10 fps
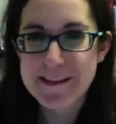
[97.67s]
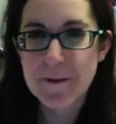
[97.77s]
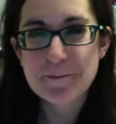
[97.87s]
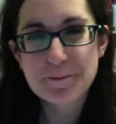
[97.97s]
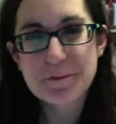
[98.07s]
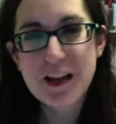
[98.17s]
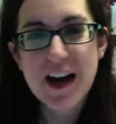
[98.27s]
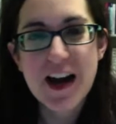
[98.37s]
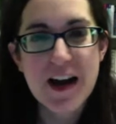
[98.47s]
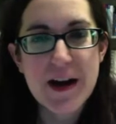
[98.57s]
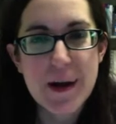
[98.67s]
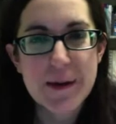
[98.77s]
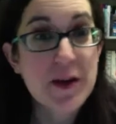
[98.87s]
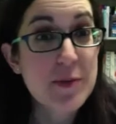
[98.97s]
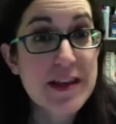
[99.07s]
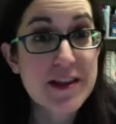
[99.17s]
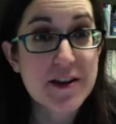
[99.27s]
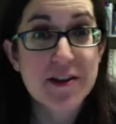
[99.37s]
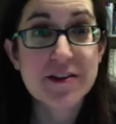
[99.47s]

So that'll be in there.